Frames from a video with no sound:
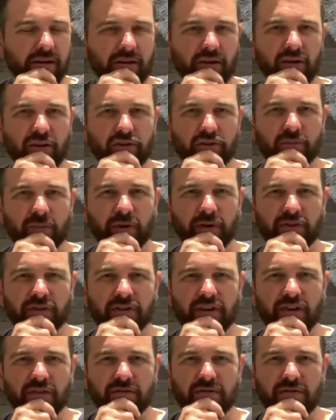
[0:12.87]
hotspot
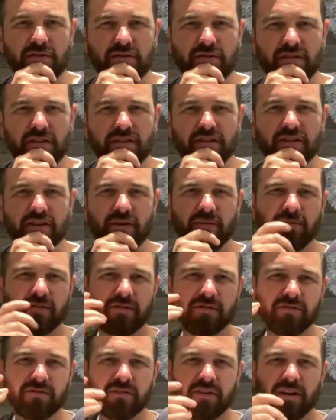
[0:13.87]
zone in terms
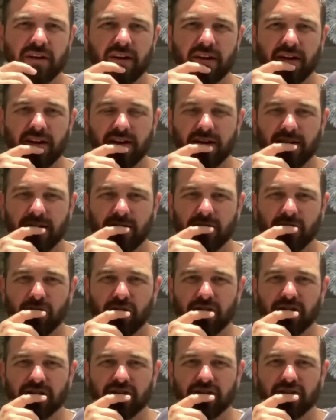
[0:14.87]
of
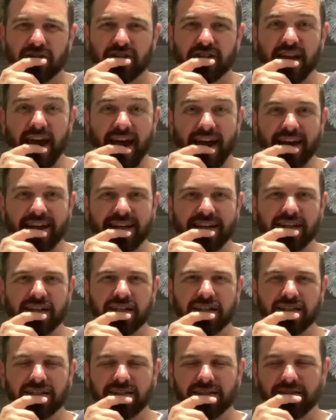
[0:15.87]
wanting to snack
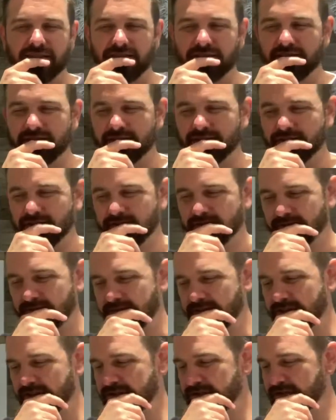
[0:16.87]

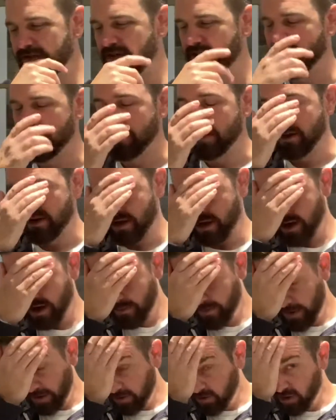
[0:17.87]
food.
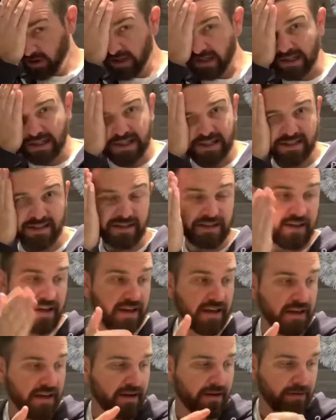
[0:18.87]
I'm cooking the kids
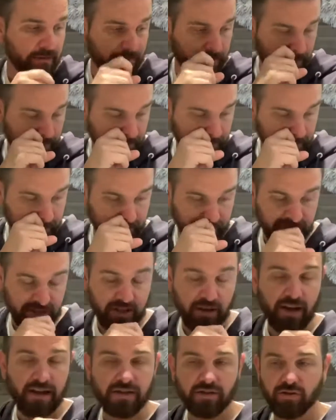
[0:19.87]
tea, so
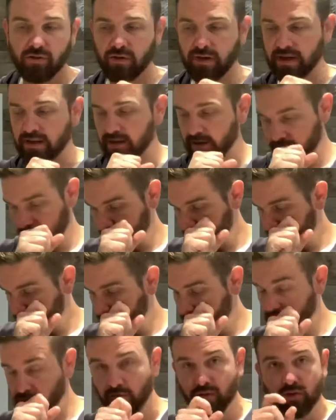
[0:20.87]
that's all in. So
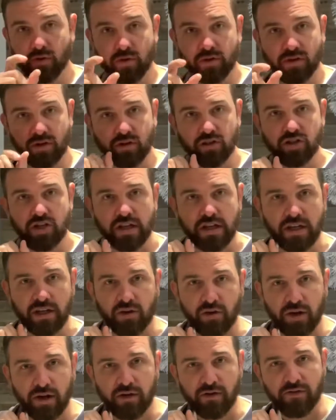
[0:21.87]
I thought I'd do a cheeky
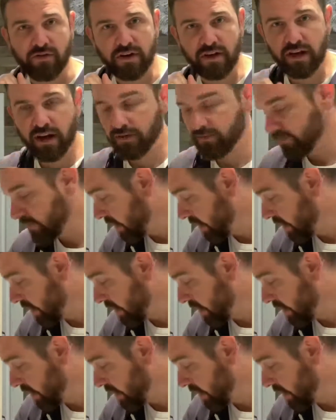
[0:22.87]
quick little video.